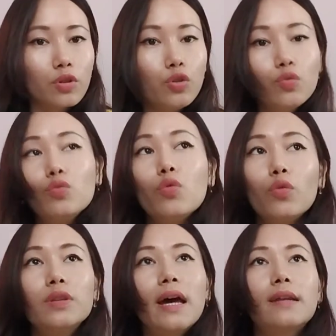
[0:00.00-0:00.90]
You
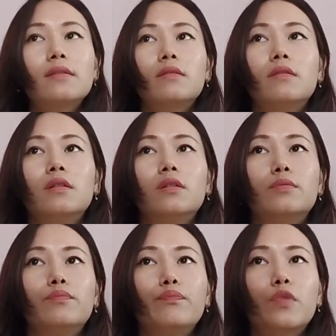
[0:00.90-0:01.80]
know that
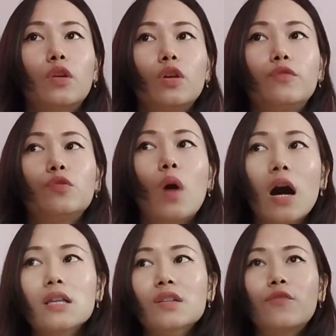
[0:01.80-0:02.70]
if you
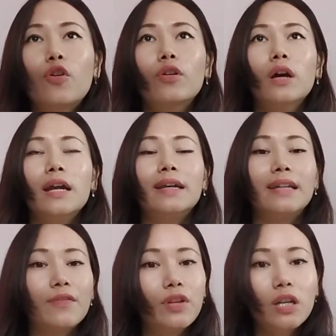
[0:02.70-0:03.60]
ask for,
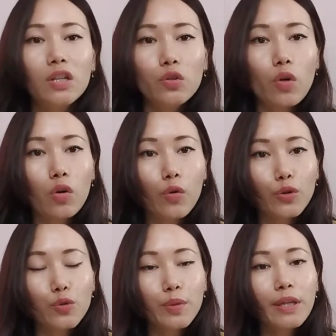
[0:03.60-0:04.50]
definitely you are going
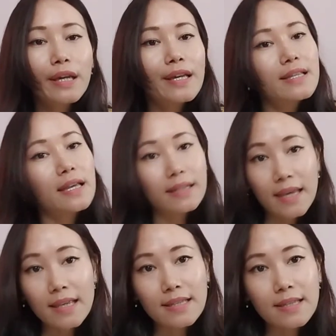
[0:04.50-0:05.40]
to be said
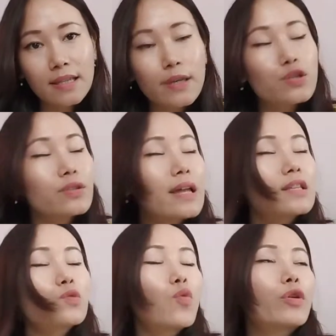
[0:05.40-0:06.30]
yes. So that
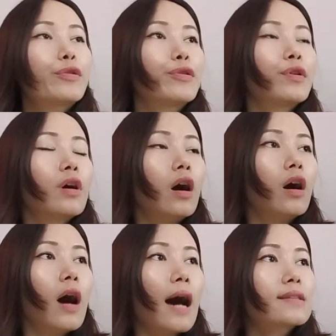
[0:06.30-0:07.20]
is what
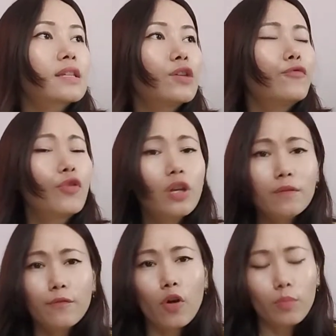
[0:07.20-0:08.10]
asking for
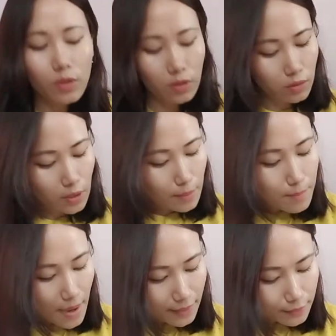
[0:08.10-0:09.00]
informal
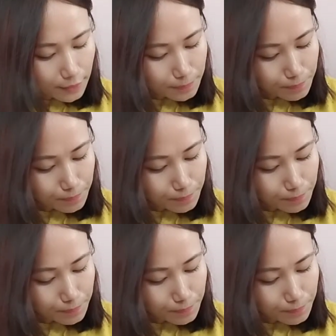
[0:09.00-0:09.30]
manner.